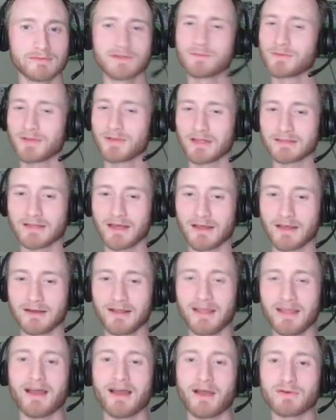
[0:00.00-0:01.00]
Something like that.
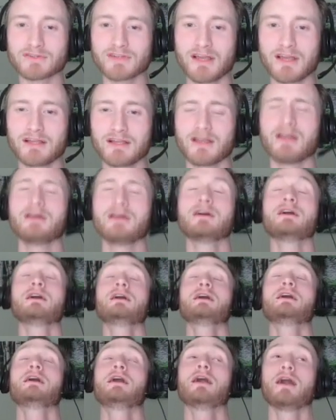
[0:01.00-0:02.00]
And I was like,
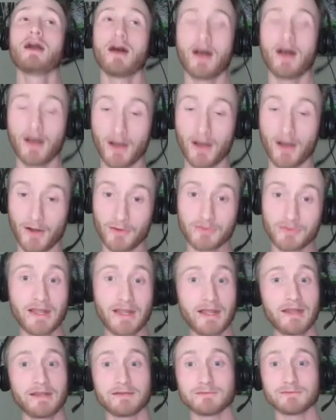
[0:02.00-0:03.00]

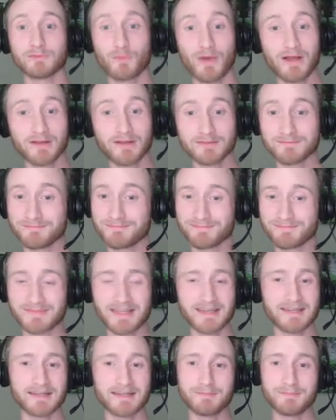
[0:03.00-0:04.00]
okay, well,
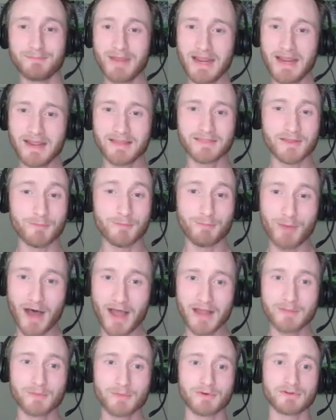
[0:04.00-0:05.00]
man, the
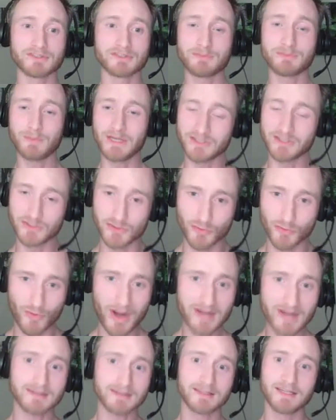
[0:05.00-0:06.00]
Bible speaks
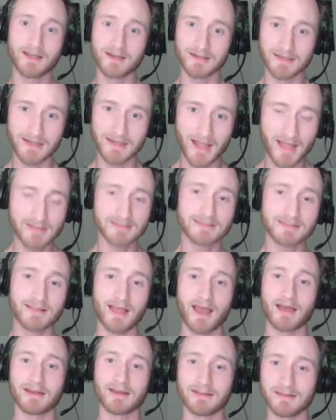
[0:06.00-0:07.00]
directly against
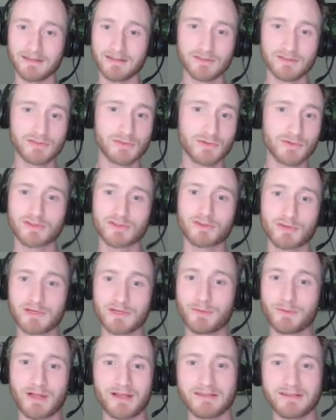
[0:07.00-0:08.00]
that in two or three
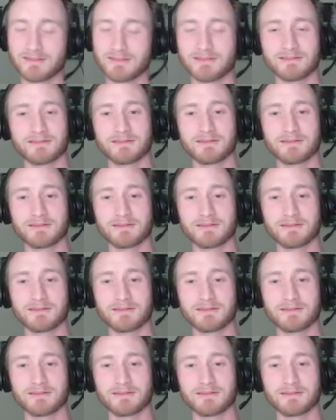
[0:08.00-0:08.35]
places.